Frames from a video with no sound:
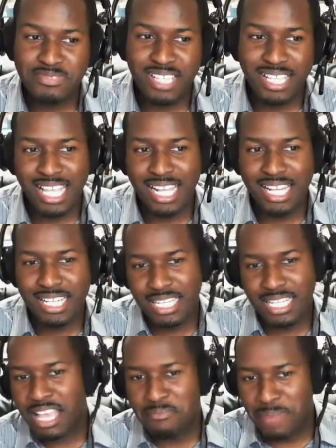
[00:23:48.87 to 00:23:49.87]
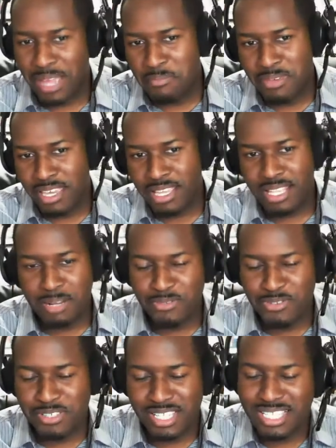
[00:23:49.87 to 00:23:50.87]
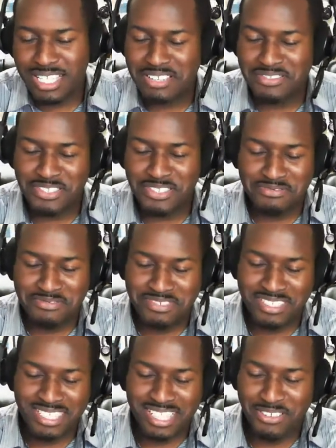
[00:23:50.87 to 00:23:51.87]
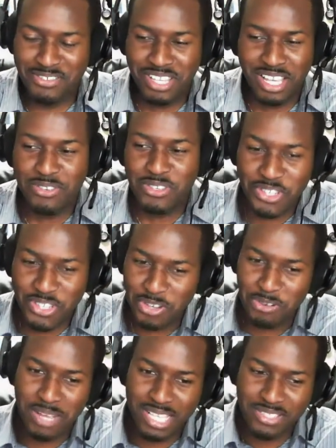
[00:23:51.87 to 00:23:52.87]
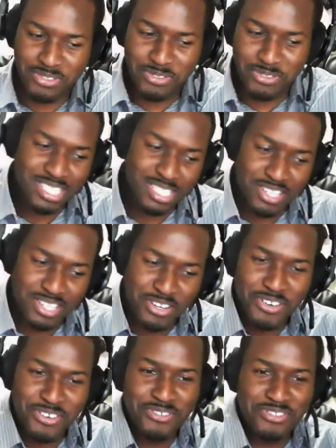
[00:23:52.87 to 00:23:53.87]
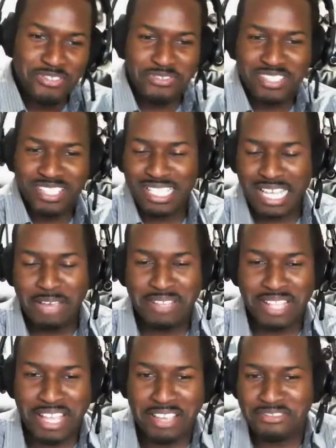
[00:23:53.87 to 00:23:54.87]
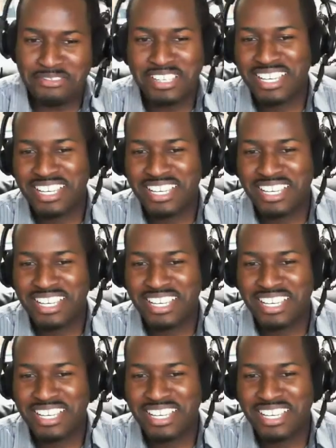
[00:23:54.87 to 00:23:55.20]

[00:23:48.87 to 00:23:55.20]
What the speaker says: then I have my MBA, and I'm doing this. Yeah, so I was supposed to go to med school. It was a whole different time in life.